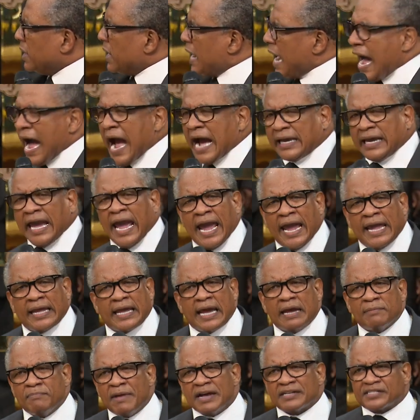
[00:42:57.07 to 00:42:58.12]
I can't
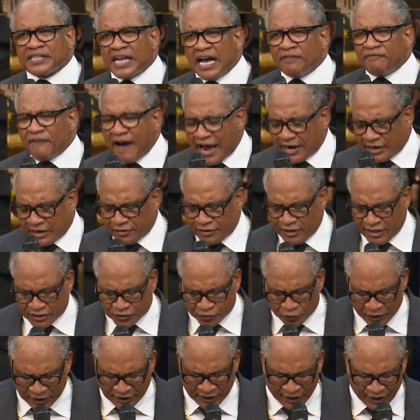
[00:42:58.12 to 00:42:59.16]
get myself out of this
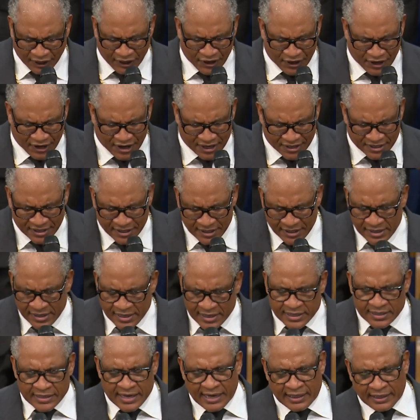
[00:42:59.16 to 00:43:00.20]
one, Lord.
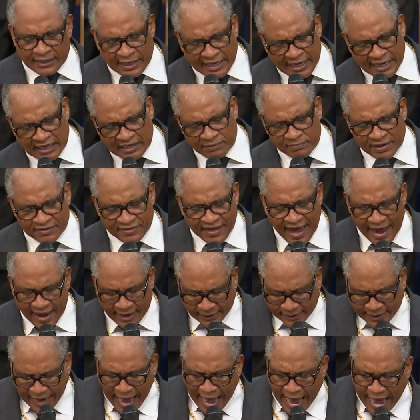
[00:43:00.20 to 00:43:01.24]
Lead me there.
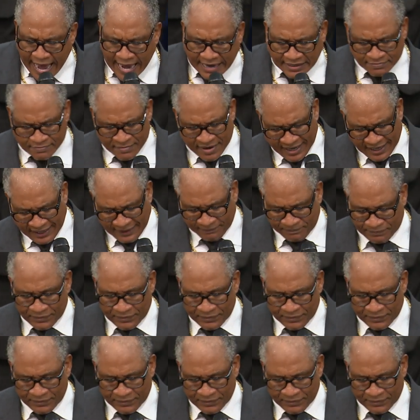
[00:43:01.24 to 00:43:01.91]
Guide me.